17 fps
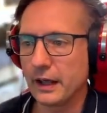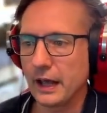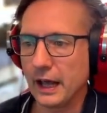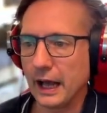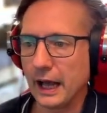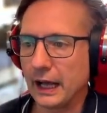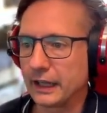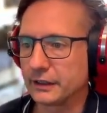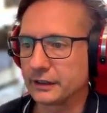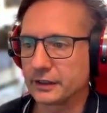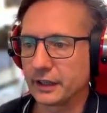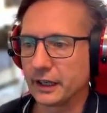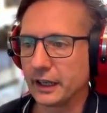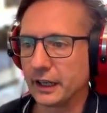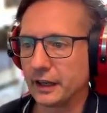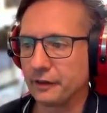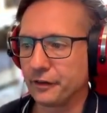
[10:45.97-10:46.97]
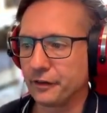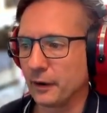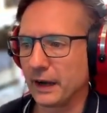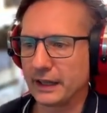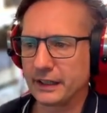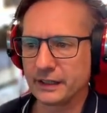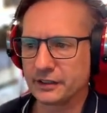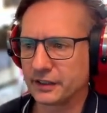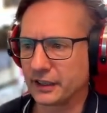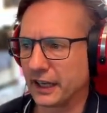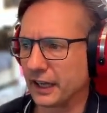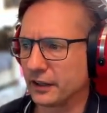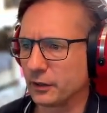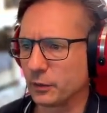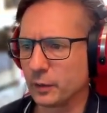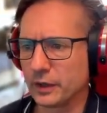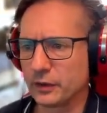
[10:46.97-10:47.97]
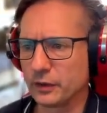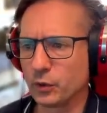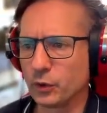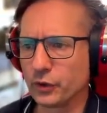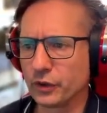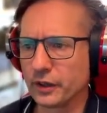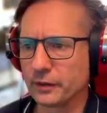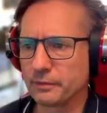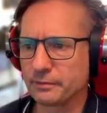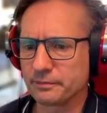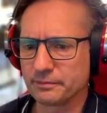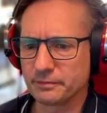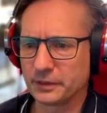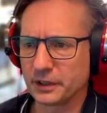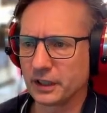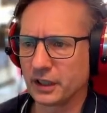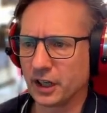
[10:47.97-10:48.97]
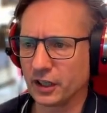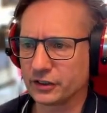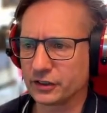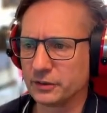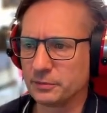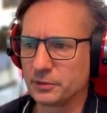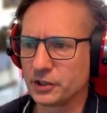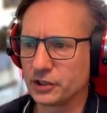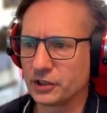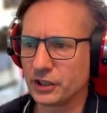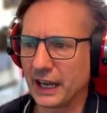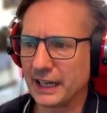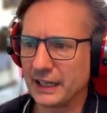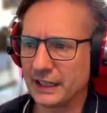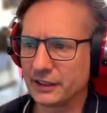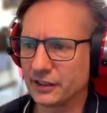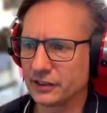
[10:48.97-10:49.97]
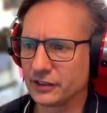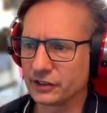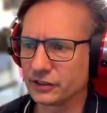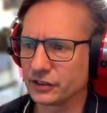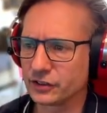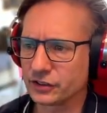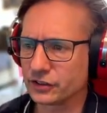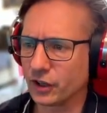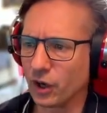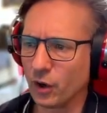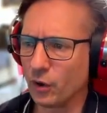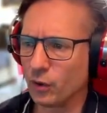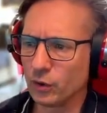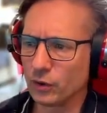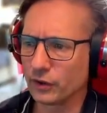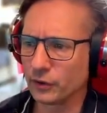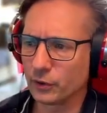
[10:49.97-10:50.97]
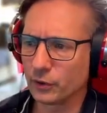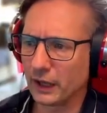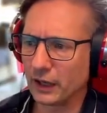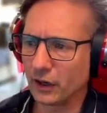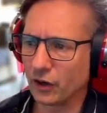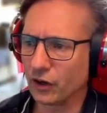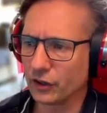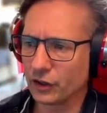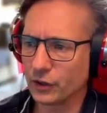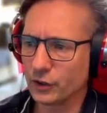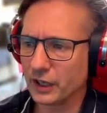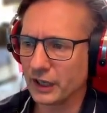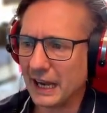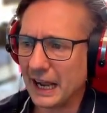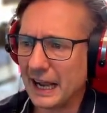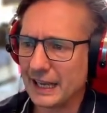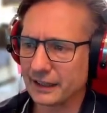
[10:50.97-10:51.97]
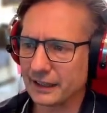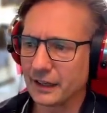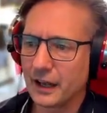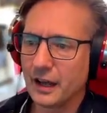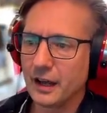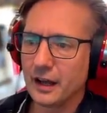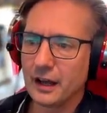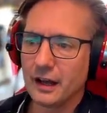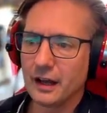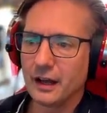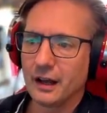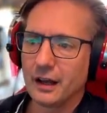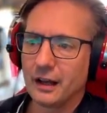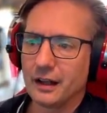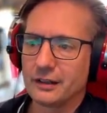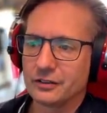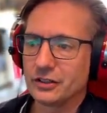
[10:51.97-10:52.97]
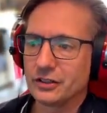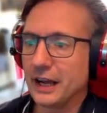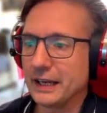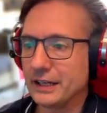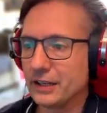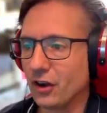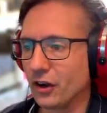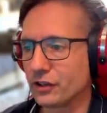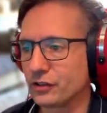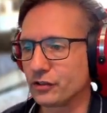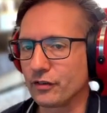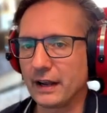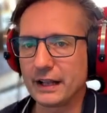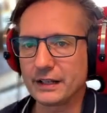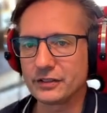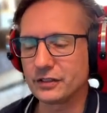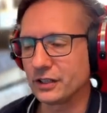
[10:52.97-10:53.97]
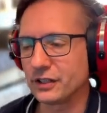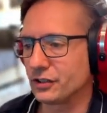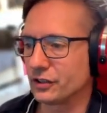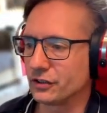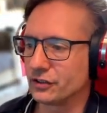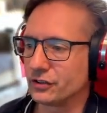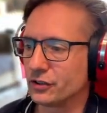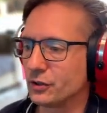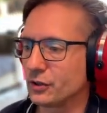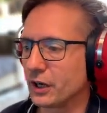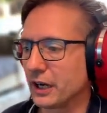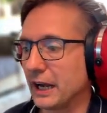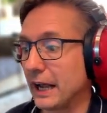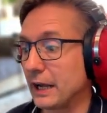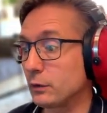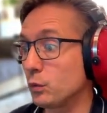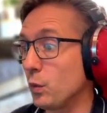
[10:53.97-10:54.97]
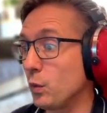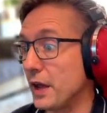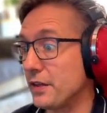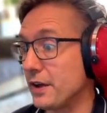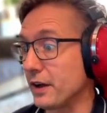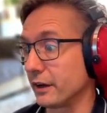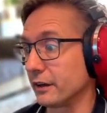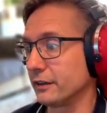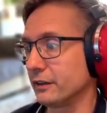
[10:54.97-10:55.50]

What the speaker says: And if you add it together with all the custom shaders and soul and all that lot, you can add day-night transitions, you can add weather.